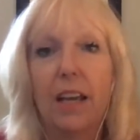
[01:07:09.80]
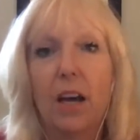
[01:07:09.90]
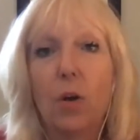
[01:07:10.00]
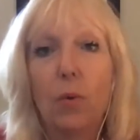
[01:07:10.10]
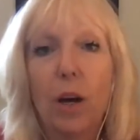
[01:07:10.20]

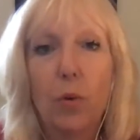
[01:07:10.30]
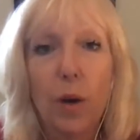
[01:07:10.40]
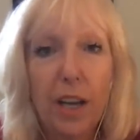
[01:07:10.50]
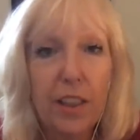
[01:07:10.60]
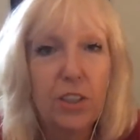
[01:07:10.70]
Well,
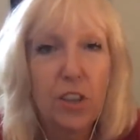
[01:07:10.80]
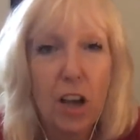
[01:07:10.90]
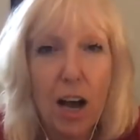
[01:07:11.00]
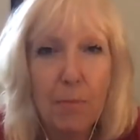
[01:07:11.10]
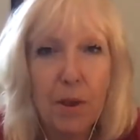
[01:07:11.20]
one of the
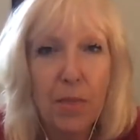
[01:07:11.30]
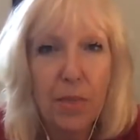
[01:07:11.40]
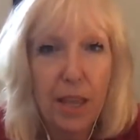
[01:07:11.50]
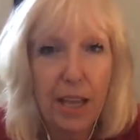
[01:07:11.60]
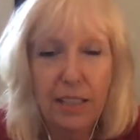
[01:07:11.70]
top
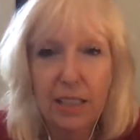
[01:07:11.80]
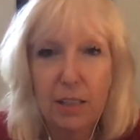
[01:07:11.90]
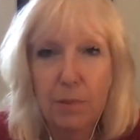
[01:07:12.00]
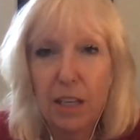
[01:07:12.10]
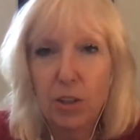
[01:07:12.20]
things that's
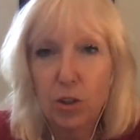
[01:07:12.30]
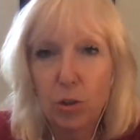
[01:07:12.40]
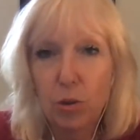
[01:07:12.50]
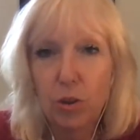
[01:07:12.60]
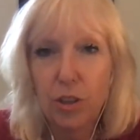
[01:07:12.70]
being
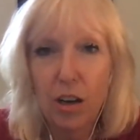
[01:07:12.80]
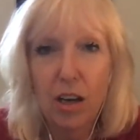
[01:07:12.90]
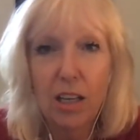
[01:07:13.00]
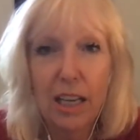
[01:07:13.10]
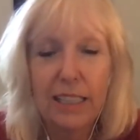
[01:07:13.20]
sold
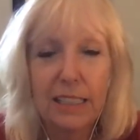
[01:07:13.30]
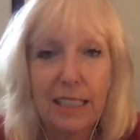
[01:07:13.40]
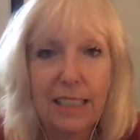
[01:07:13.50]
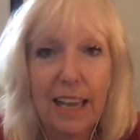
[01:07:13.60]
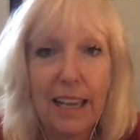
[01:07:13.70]
online
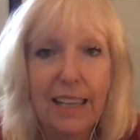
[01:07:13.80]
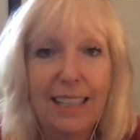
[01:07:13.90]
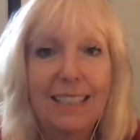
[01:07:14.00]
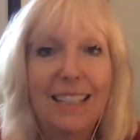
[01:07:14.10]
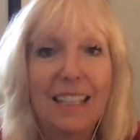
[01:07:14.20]
today
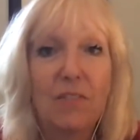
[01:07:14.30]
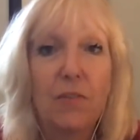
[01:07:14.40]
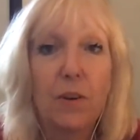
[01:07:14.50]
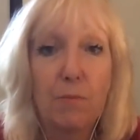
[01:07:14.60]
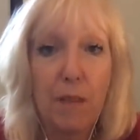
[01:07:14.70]
is
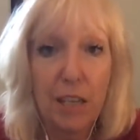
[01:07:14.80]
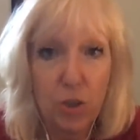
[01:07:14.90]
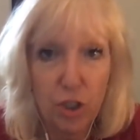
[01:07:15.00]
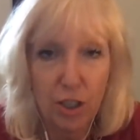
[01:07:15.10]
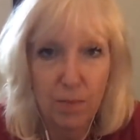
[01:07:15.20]

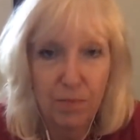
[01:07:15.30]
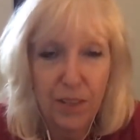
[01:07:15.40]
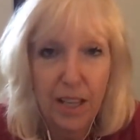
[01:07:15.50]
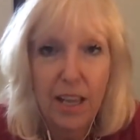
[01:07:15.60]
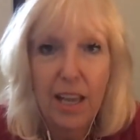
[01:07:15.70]
information.
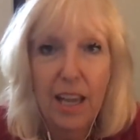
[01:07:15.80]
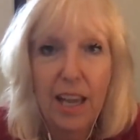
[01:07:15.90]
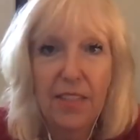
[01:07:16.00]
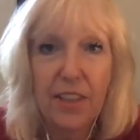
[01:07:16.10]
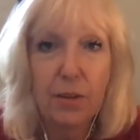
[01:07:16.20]
And
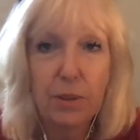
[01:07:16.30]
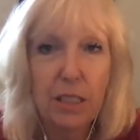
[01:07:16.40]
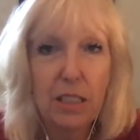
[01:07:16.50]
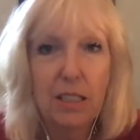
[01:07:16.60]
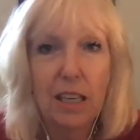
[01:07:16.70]
there was a
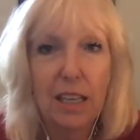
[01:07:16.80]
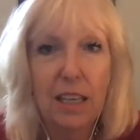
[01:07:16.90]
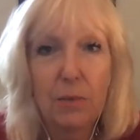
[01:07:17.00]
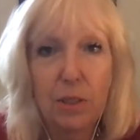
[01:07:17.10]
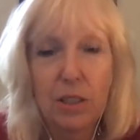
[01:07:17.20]
study that
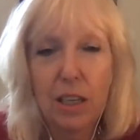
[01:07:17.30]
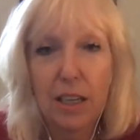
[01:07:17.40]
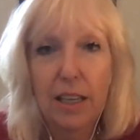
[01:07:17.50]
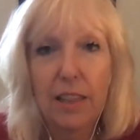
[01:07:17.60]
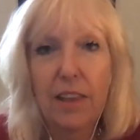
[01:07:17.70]
was
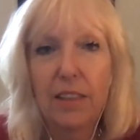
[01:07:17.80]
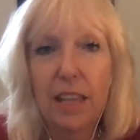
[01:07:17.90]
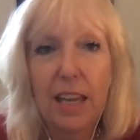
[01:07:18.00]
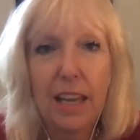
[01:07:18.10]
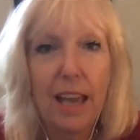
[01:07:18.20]
done that
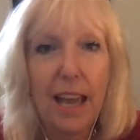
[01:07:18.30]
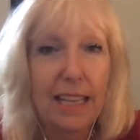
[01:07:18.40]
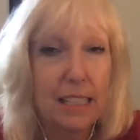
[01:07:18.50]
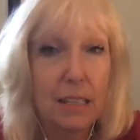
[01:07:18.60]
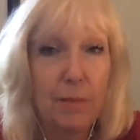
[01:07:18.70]
they
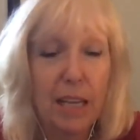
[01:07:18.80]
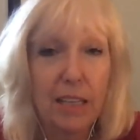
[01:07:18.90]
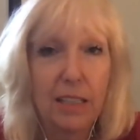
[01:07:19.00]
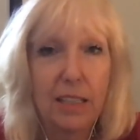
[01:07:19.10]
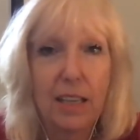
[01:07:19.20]

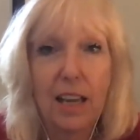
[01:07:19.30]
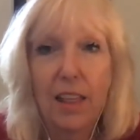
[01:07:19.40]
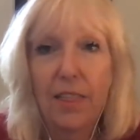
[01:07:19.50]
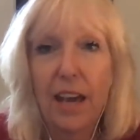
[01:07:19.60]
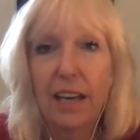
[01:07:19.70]
estimated
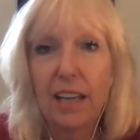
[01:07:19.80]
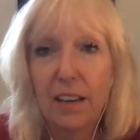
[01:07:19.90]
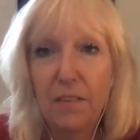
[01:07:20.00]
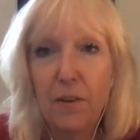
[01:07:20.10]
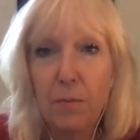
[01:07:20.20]
that
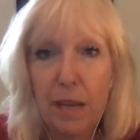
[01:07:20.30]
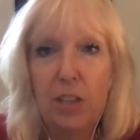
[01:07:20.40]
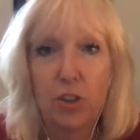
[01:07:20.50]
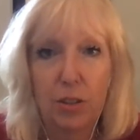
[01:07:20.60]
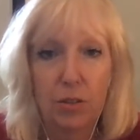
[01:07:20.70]

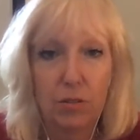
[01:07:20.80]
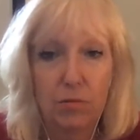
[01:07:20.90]
information,